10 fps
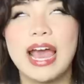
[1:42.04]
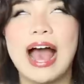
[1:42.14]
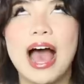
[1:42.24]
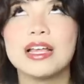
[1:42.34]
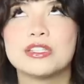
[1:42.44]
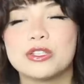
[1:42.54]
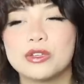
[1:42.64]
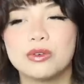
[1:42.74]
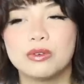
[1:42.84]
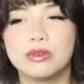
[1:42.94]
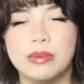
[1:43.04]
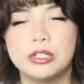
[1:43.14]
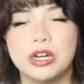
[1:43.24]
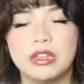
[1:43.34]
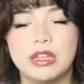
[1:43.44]
it has to. Let me
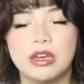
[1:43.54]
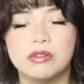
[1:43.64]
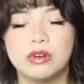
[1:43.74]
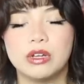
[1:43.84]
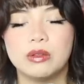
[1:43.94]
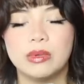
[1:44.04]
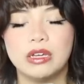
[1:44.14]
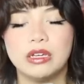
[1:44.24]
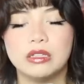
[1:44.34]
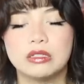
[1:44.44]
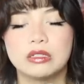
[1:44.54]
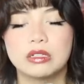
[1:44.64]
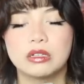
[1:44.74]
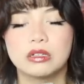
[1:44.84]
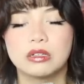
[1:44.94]
try to think of what it means.
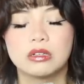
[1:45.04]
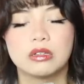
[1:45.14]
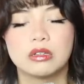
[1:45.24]
I